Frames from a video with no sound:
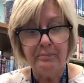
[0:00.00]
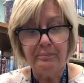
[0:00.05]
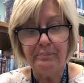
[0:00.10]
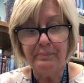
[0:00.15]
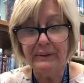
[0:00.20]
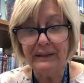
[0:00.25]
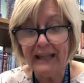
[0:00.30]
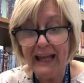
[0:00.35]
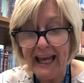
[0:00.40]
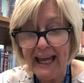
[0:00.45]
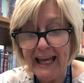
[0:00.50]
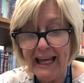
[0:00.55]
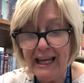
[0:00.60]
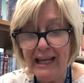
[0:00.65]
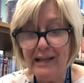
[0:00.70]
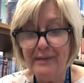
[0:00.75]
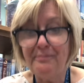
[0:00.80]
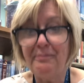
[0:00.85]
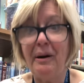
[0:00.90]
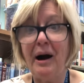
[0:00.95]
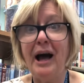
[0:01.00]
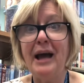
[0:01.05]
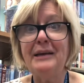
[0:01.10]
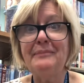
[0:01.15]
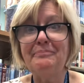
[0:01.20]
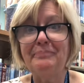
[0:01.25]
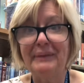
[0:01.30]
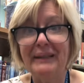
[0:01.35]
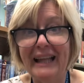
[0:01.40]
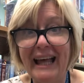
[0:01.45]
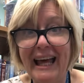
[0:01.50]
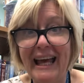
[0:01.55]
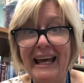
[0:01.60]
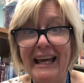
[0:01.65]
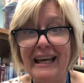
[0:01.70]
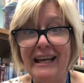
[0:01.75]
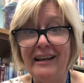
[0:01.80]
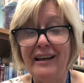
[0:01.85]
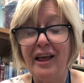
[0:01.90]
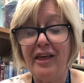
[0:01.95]
Blade by
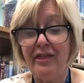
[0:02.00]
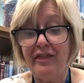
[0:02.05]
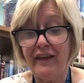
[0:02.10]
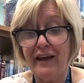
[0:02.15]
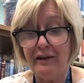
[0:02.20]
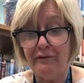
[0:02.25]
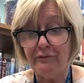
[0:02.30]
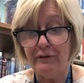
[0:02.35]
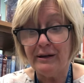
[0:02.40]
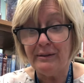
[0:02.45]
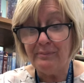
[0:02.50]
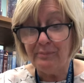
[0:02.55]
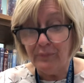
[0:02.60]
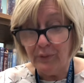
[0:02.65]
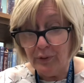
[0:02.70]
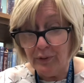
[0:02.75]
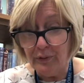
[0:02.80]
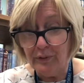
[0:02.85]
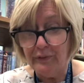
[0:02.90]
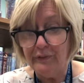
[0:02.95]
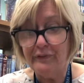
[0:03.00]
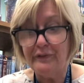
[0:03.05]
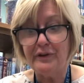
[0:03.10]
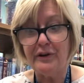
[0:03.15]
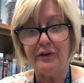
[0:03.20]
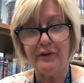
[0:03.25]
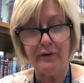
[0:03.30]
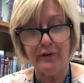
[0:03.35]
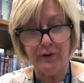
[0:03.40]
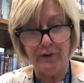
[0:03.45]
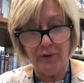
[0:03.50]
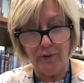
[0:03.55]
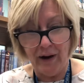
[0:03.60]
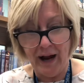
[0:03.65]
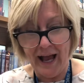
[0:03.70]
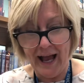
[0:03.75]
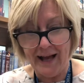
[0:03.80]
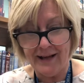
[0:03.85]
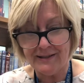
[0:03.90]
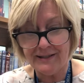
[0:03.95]
blade, they removed the
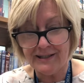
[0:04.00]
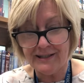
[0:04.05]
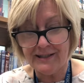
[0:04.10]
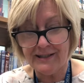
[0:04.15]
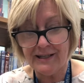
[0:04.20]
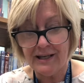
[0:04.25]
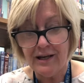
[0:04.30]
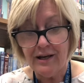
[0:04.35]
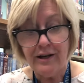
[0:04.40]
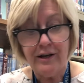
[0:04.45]
grass.